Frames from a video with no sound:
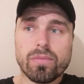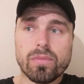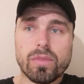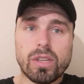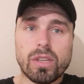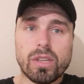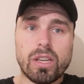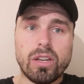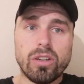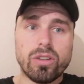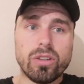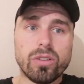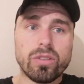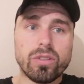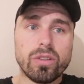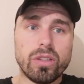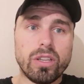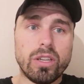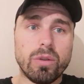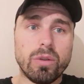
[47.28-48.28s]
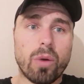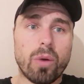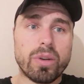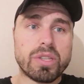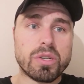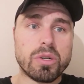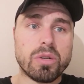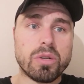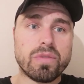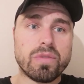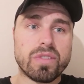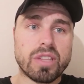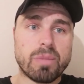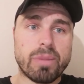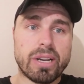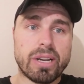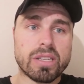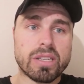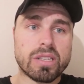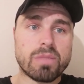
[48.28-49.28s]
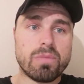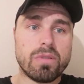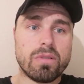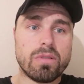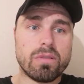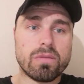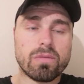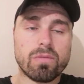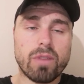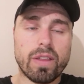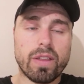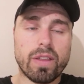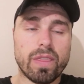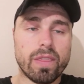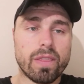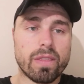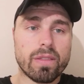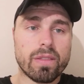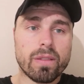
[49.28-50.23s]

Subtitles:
you know, you always hope for the best, but when